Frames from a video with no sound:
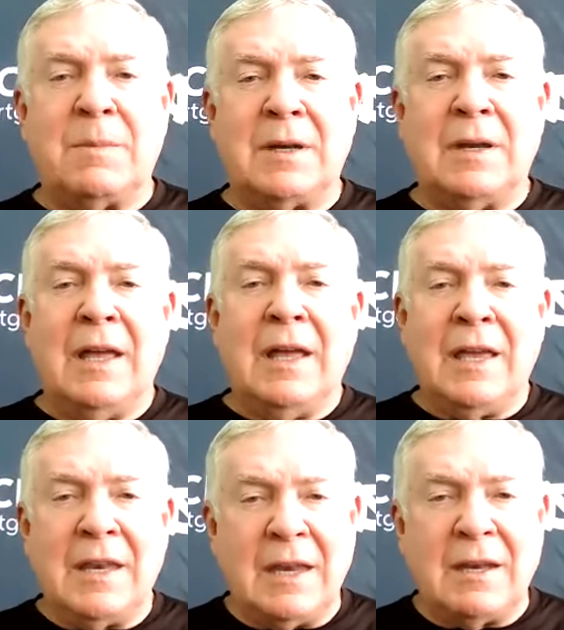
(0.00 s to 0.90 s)
and
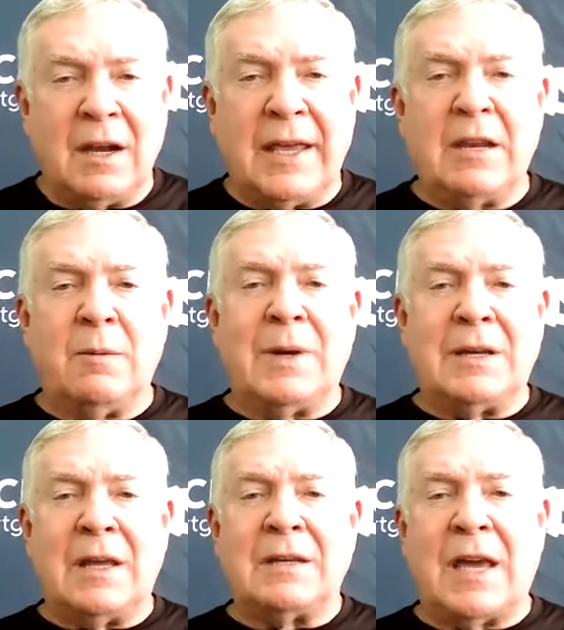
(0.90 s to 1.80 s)
he needed to lead them
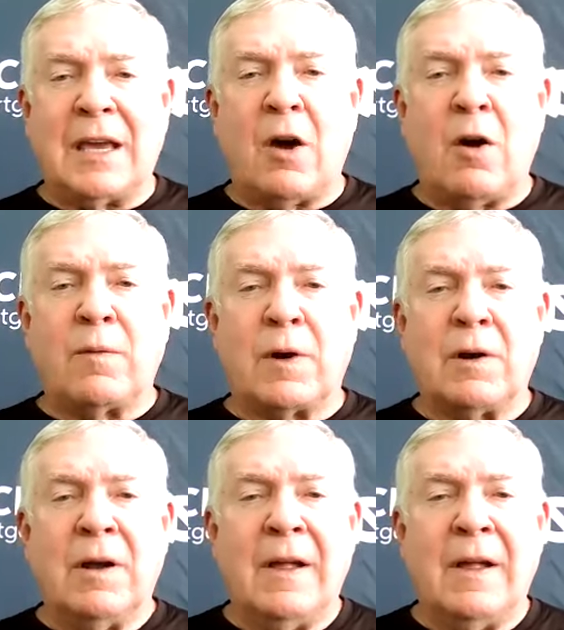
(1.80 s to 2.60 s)
and take over